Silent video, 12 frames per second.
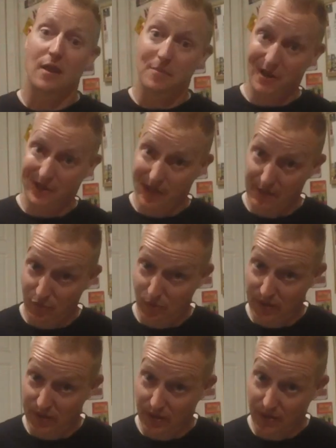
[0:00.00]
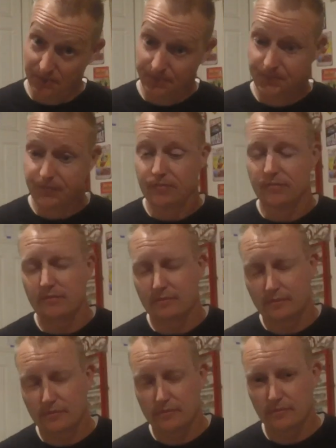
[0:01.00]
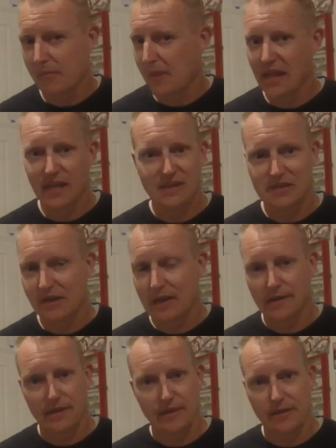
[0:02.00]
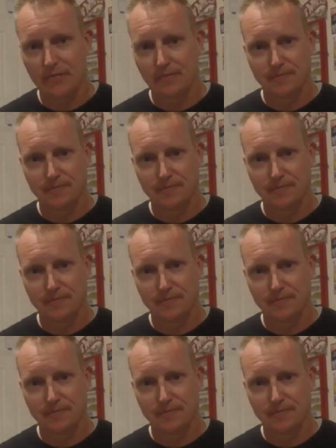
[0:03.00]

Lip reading: I'm going to level with you. It's not here.